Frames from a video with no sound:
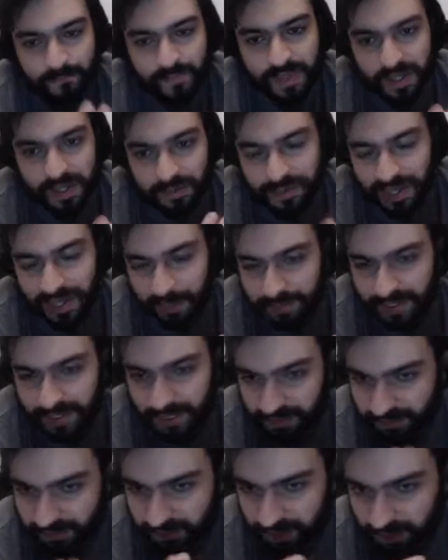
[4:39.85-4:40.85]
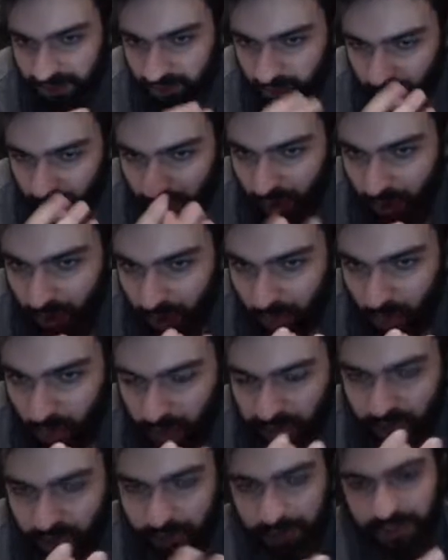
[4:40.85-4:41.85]
the ability to know
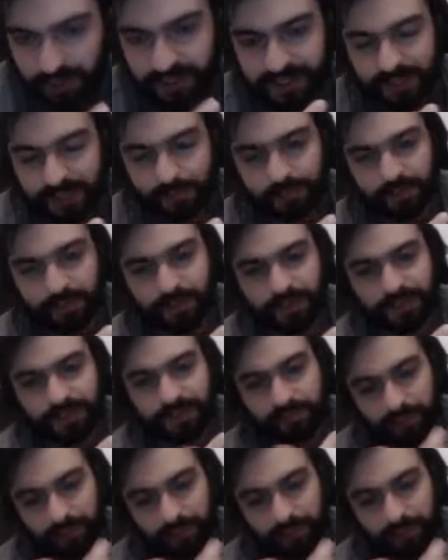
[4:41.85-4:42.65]
which principles,